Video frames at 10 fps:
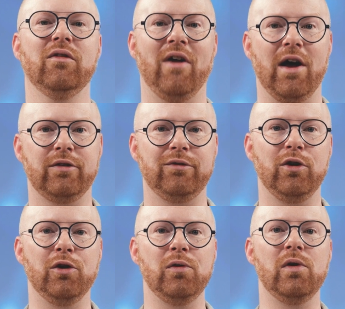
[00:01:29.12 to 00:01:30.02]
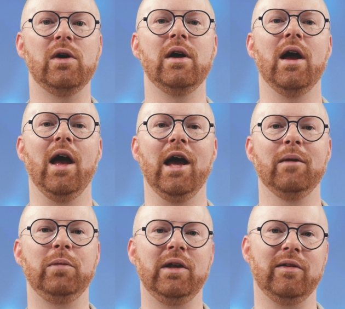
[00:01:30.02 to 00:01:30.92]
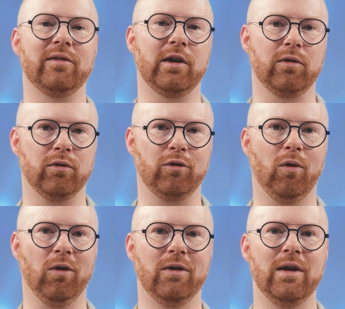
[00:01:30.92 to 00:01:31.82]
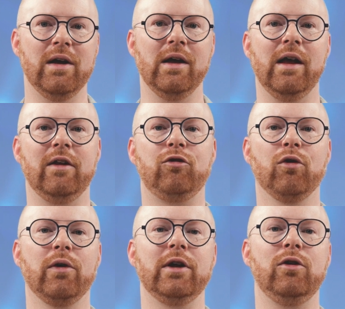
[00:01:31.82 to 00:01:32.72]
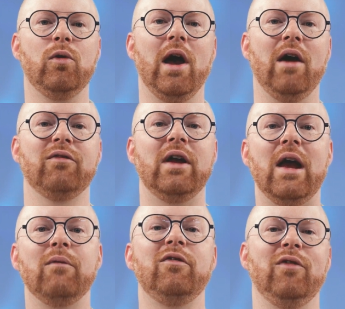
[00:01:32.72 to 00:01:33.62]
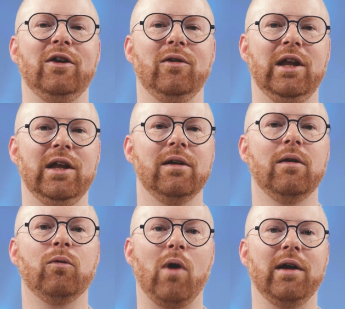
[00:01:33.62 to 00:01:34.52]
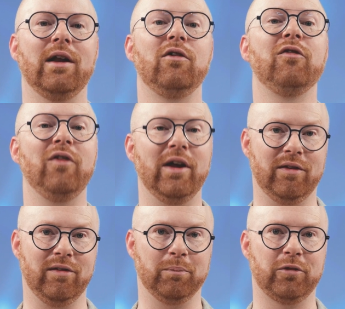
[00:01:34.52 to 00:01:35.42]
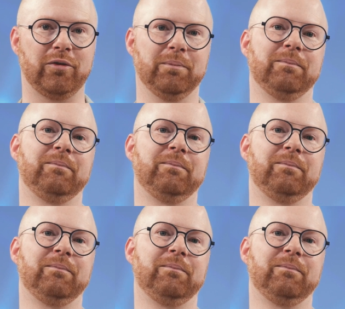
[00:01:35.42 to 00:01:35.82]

Device View and PTZ control, ensuring you have everything you need right at your fingertips.